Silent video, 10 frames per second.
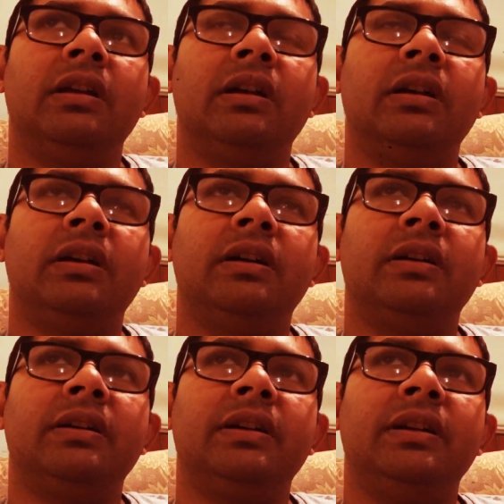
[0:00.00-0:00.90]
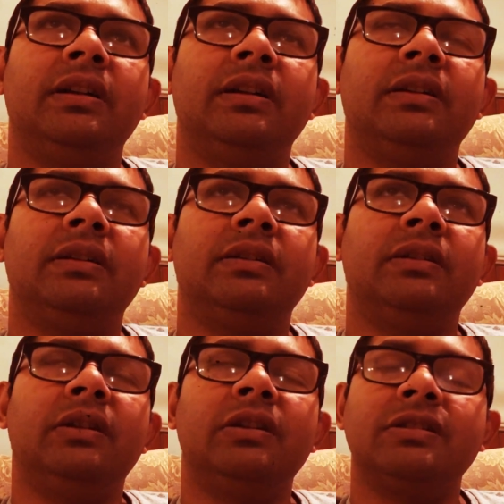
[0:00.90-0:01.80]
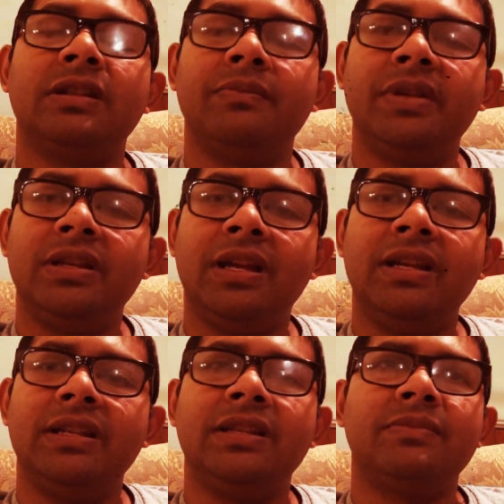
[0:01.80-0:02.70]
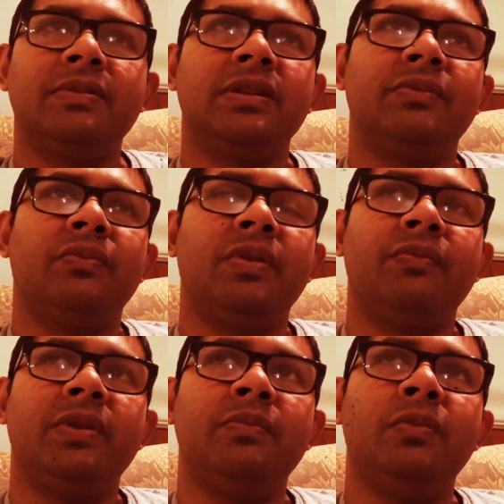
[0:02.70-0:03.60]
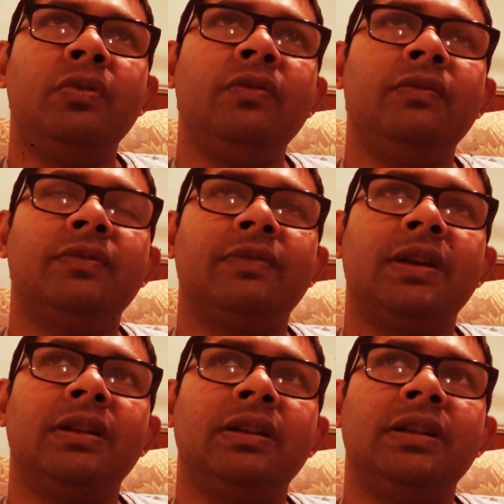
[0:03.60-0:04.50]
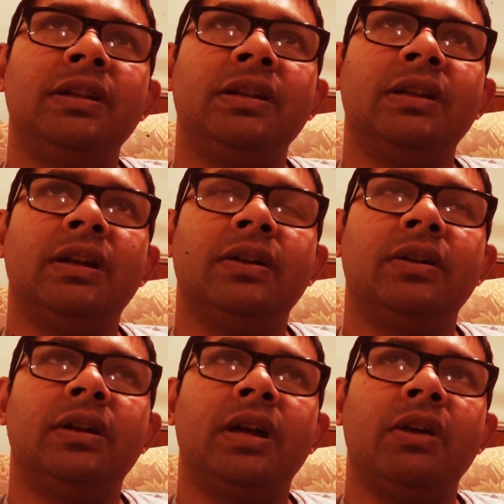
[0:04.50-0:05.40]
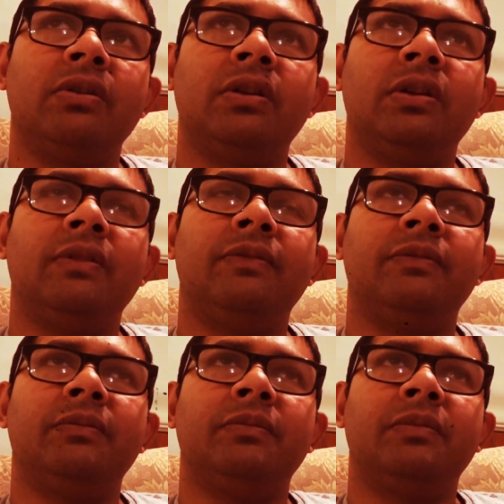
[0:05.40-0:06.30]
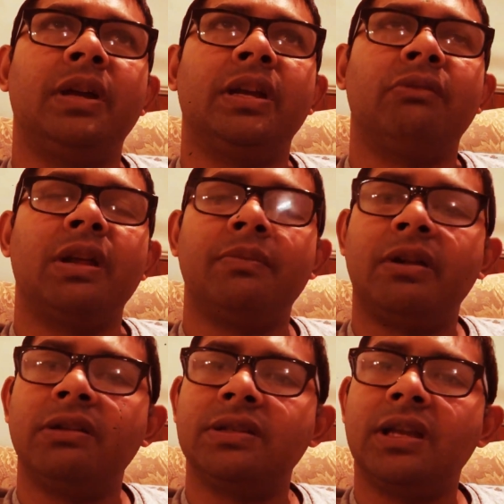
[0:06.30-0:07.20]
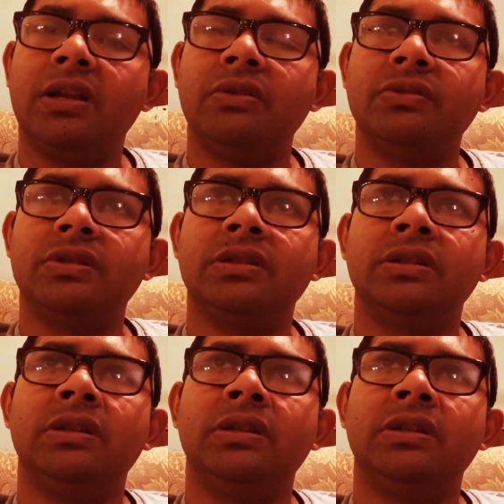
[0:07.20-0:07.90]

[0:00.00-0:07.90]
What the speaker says: not necessarily mid-90s, but when we moved finally out of my grandparents' house,